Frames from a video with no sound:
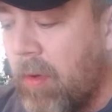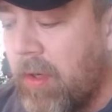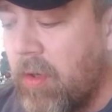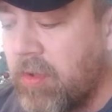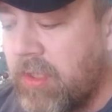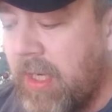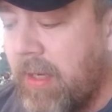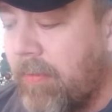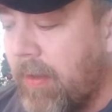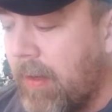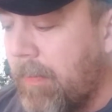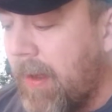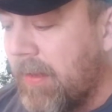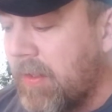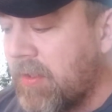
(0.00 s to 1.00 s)
knows anything
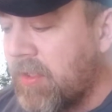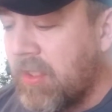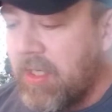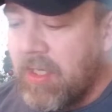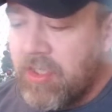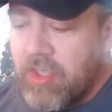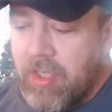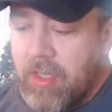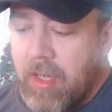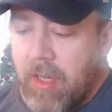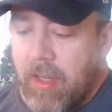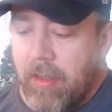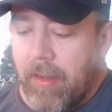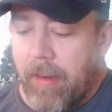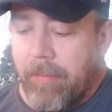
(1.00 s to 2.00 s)
about this edition,
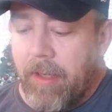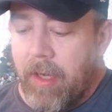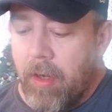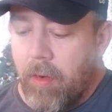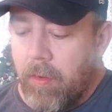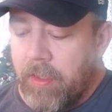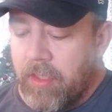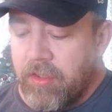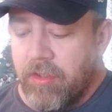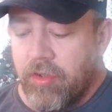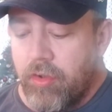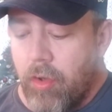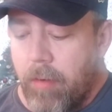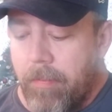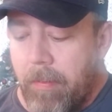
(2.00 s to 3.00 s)
let me know. It doesn't
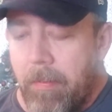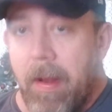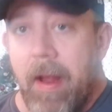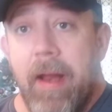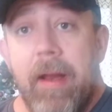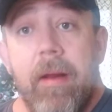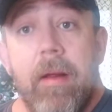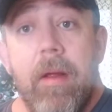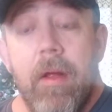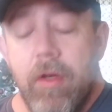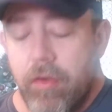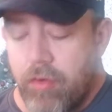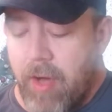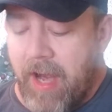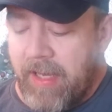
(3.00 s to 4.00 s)
show up on my
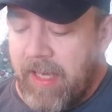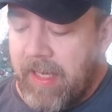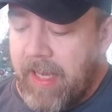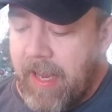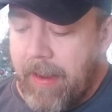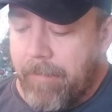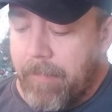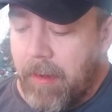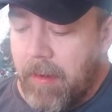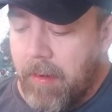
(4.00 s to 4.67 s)
tracking app.